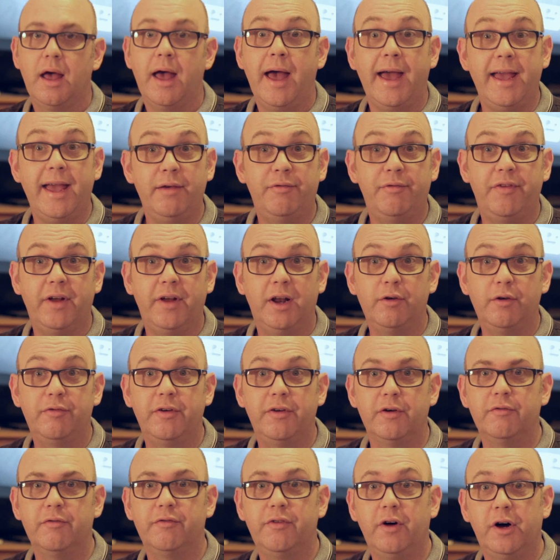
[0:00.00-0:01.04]
Hey fellow
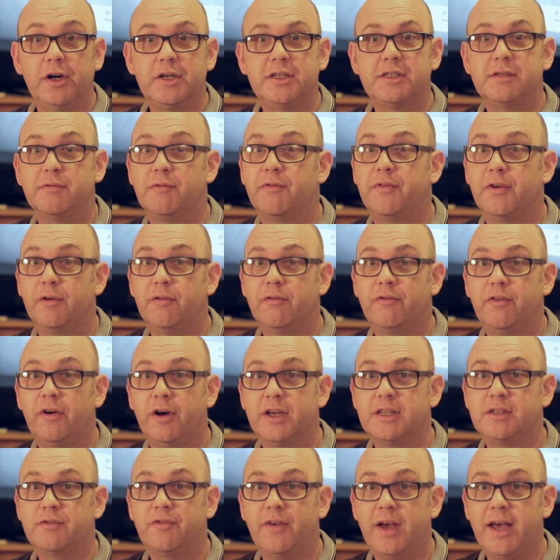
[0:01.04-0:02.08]
film fighters and film
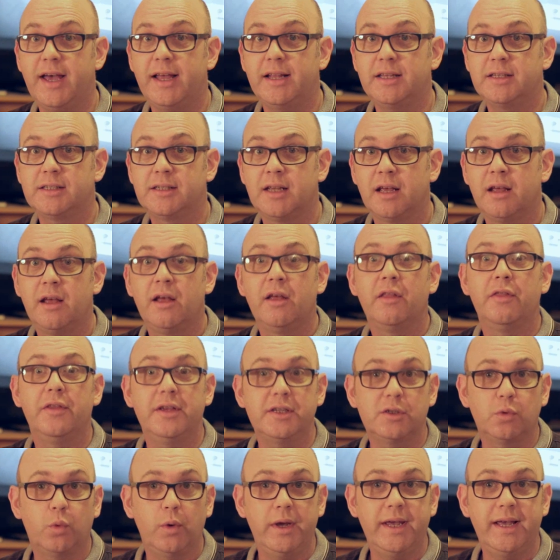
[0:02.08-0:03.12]
fights fans,
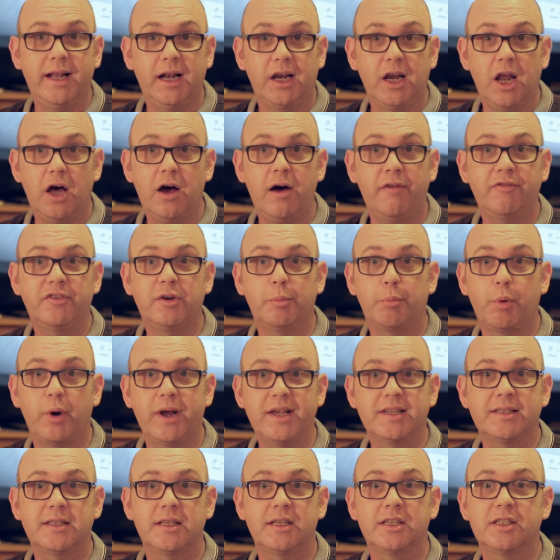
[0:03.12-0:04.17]
this week laughter
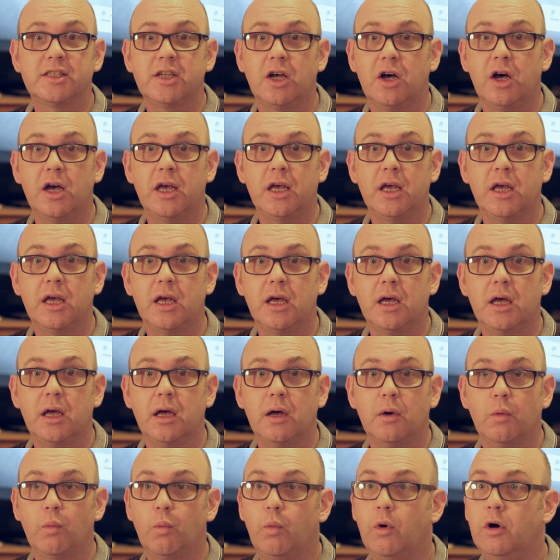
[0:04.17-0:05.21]
breaks the silence.
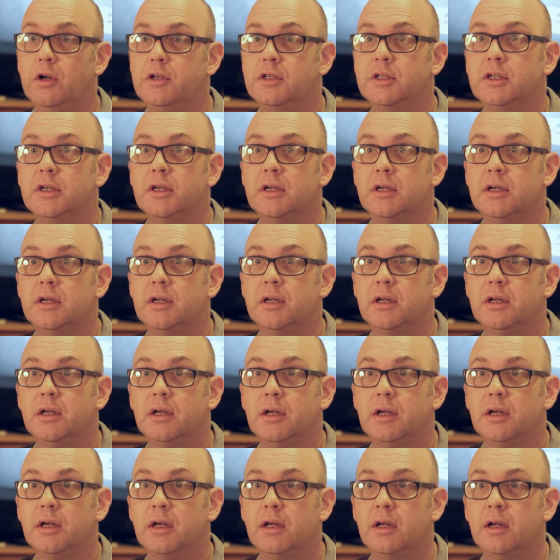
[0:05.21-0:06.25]
What?
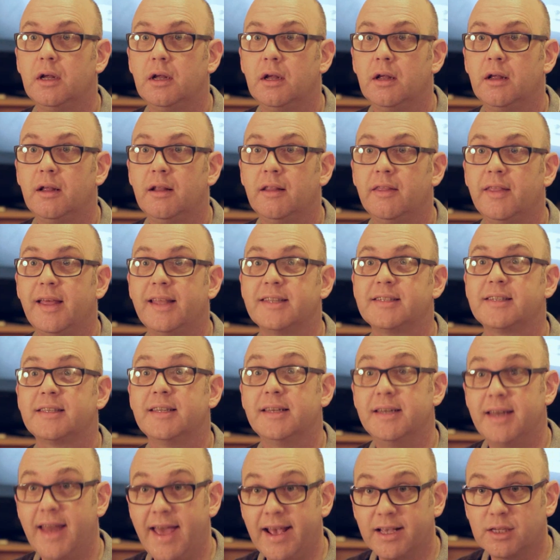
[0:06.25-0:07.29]
That's the
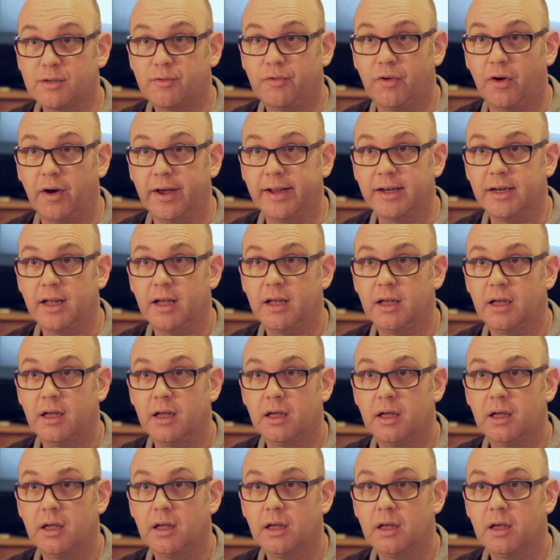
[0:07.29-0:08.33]
next fight.
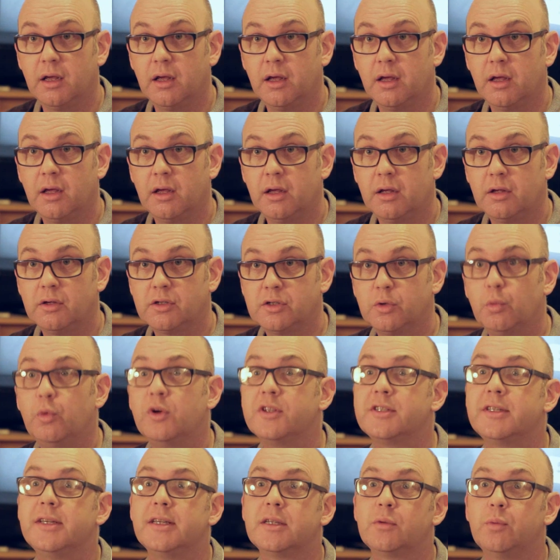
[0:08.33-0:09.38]
So
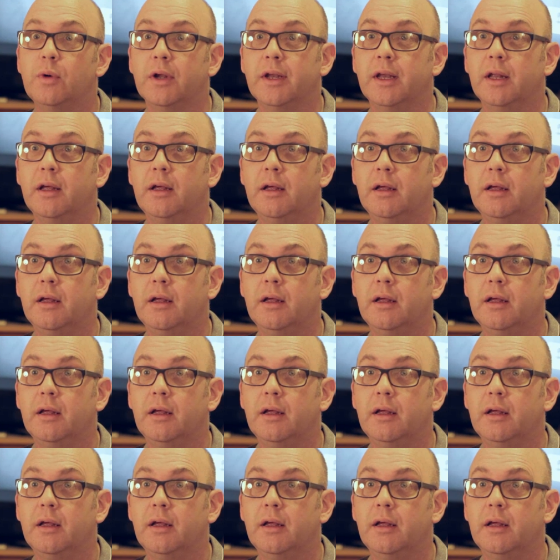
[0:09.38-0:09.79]
what's this one?